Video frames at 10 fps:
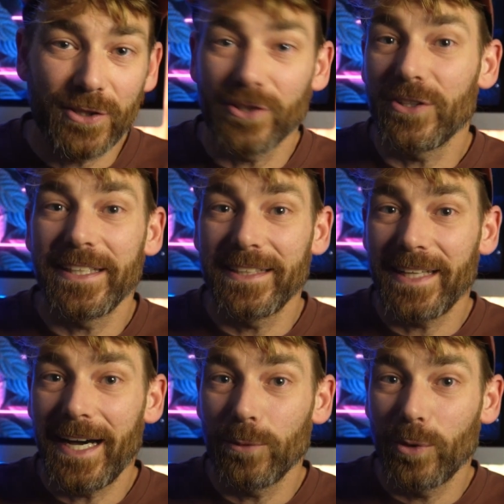you're not doing any of
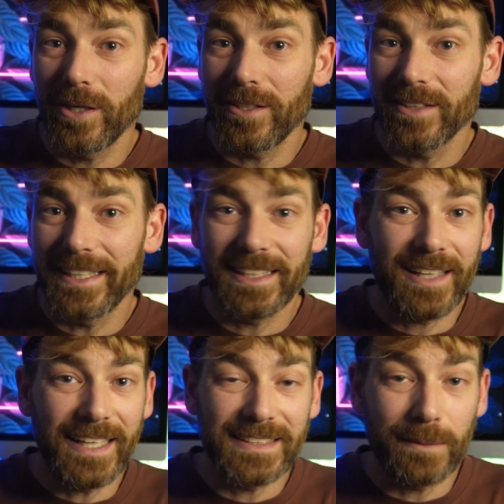the hard work, you're letting the
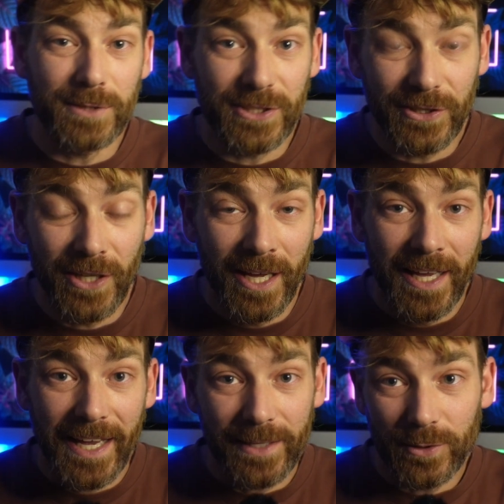clients come to you
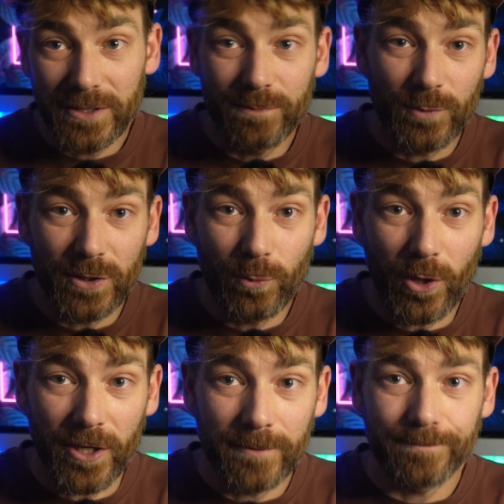and you're just doing the work.